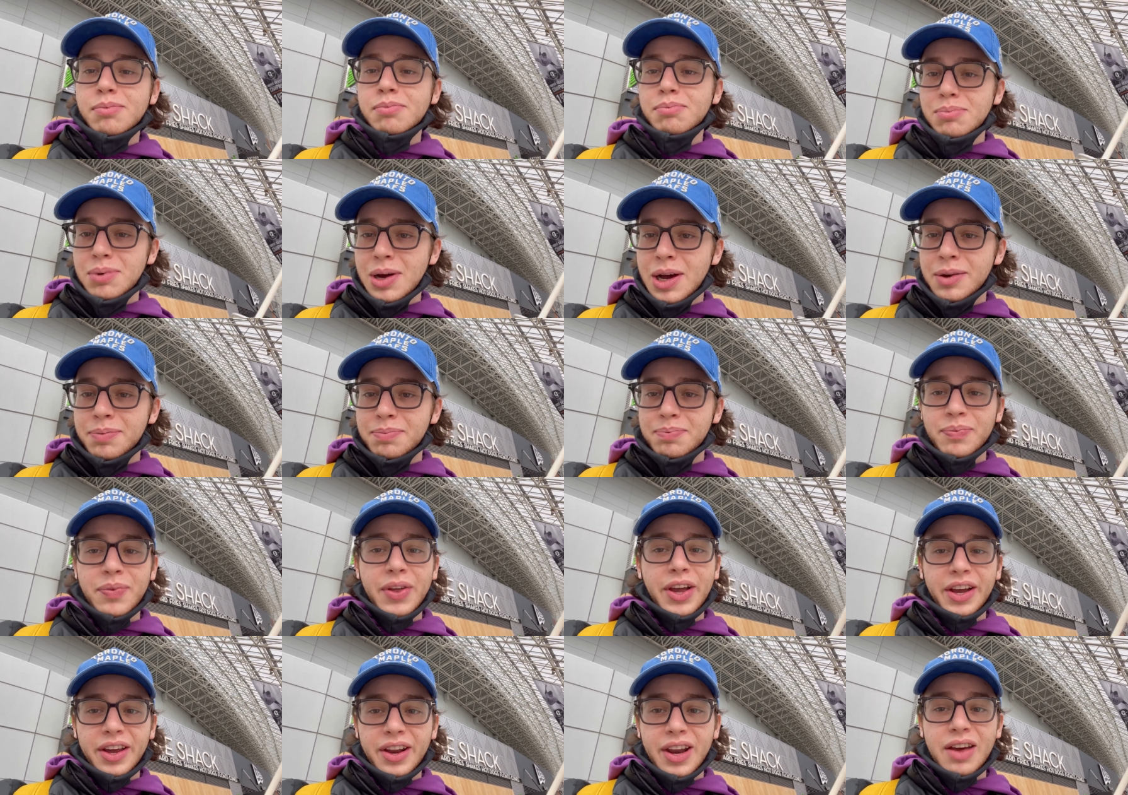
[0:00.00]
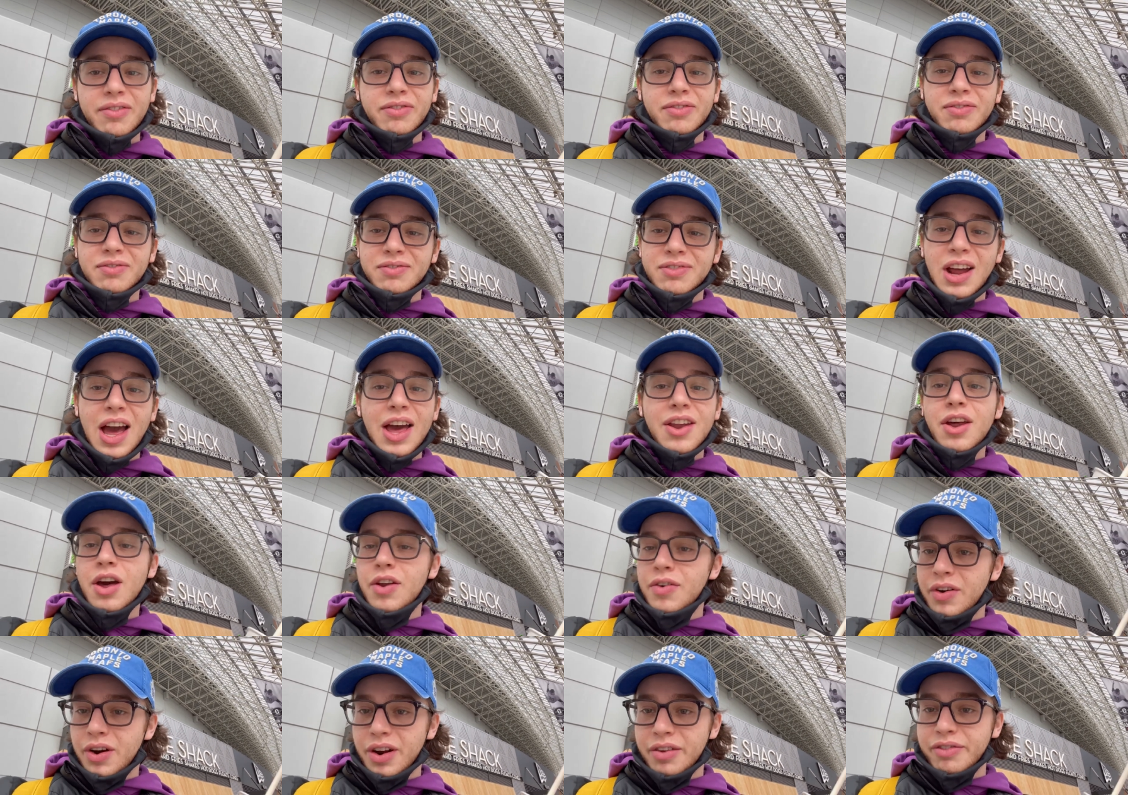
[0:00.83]
but I could have
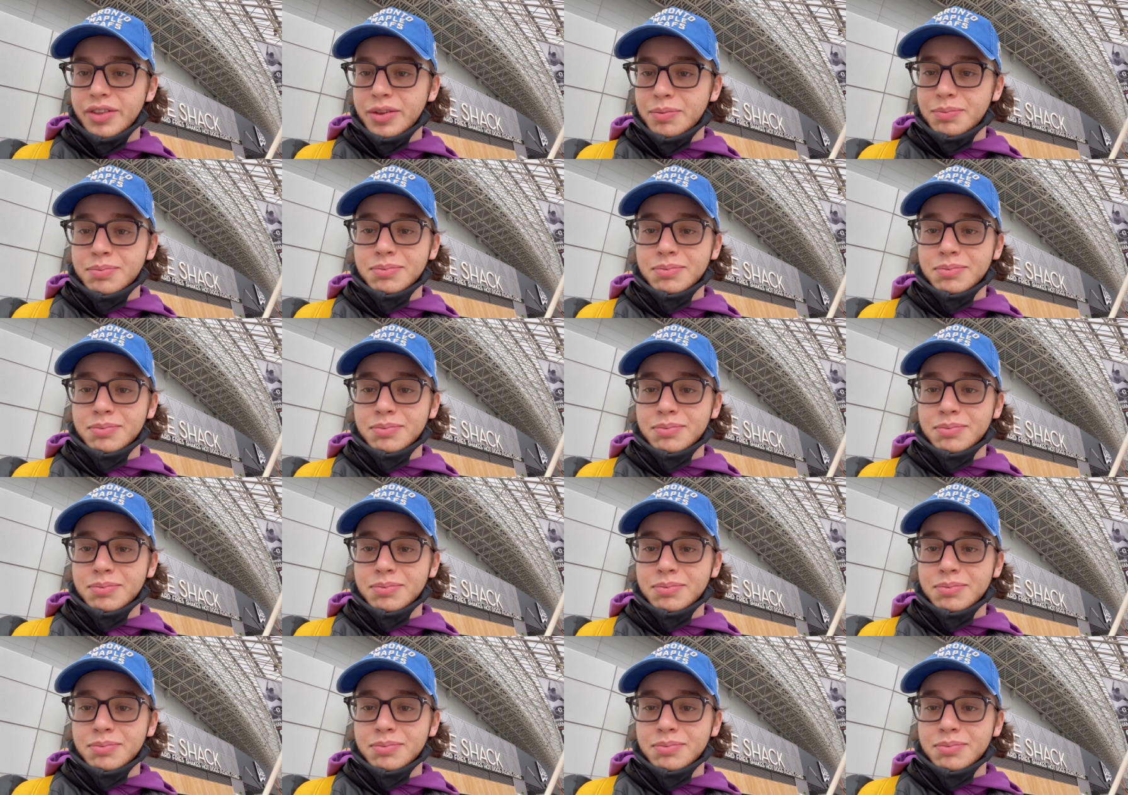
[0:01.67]
900 of them.